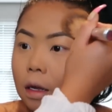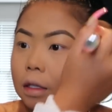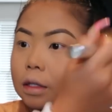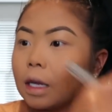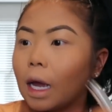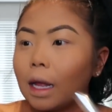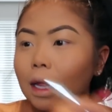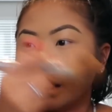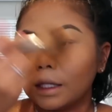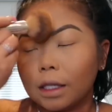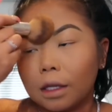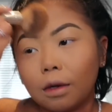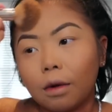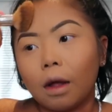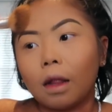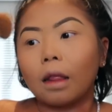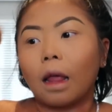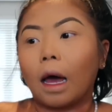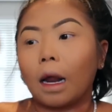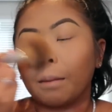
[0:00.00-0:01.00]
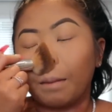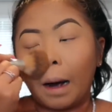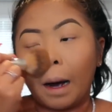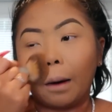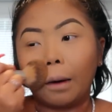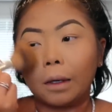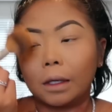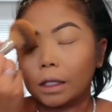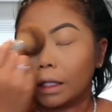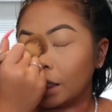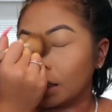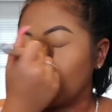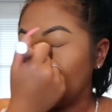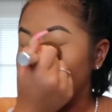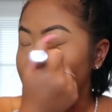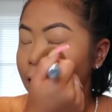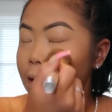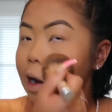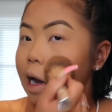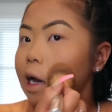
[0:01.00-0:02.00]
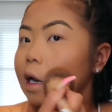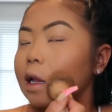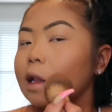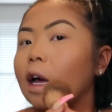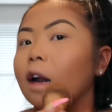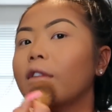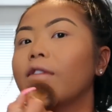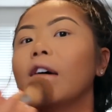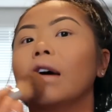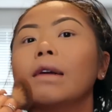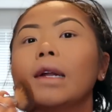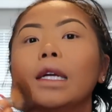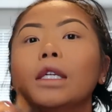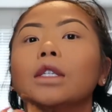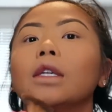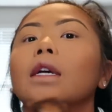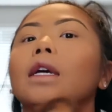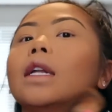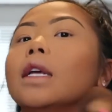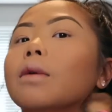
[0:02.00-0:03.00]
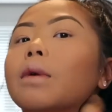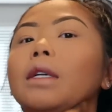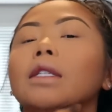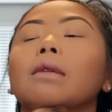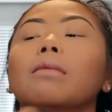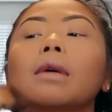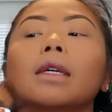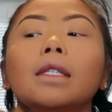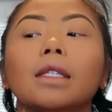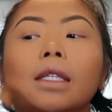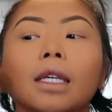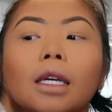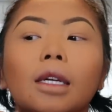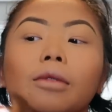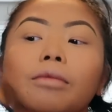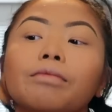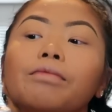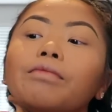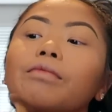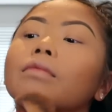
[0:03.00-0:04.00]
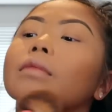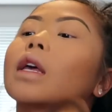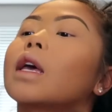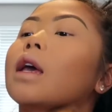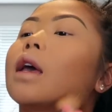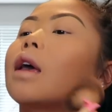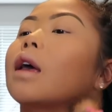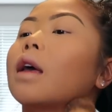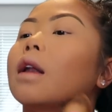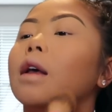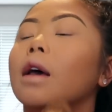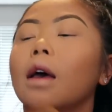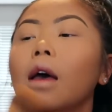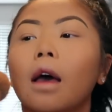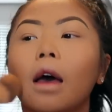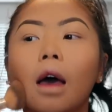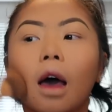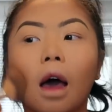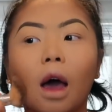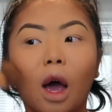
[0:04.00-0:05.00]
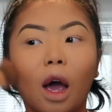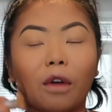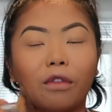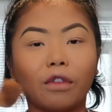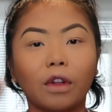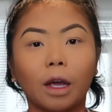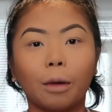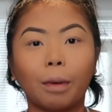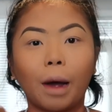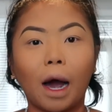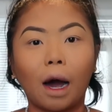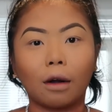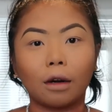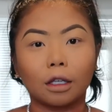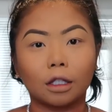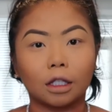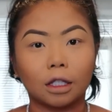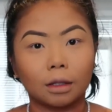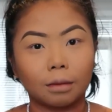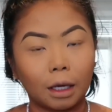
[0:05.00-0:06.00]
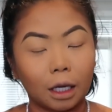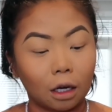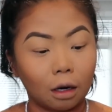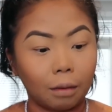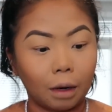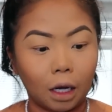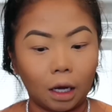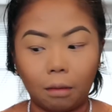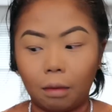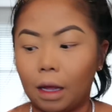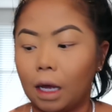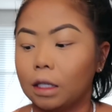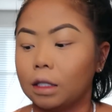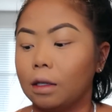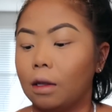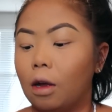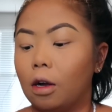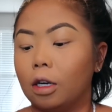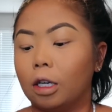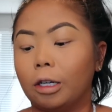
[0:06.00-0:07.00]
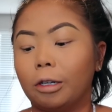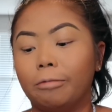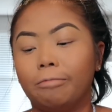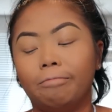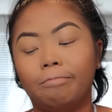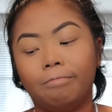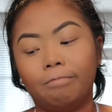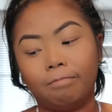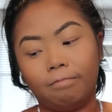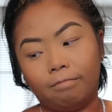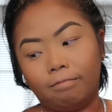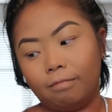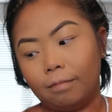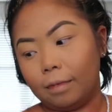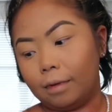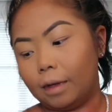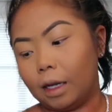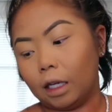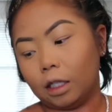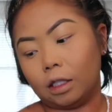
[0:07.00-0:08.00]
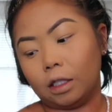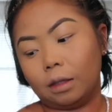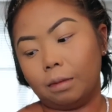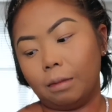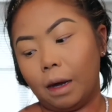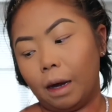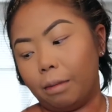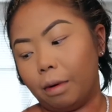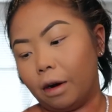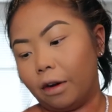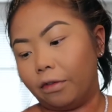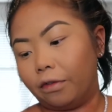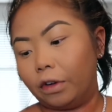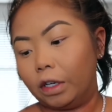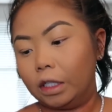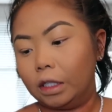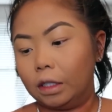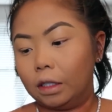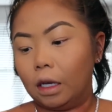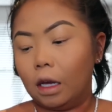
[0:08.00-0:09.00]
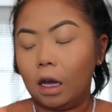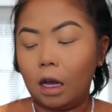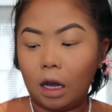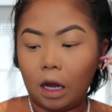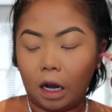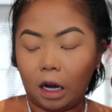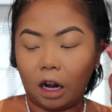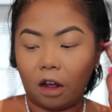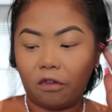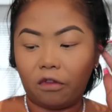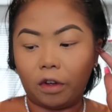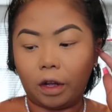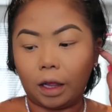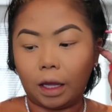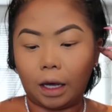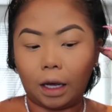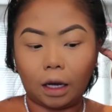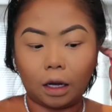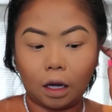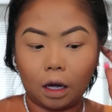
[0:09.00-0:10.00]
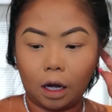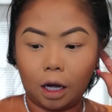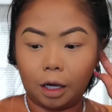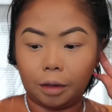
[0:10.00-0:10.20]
So I like to do a lot of powders because I don't add a lot of foundation anyways on my skin, and I feel like powders just make your makeup last longer. That's just my preference. And I feel like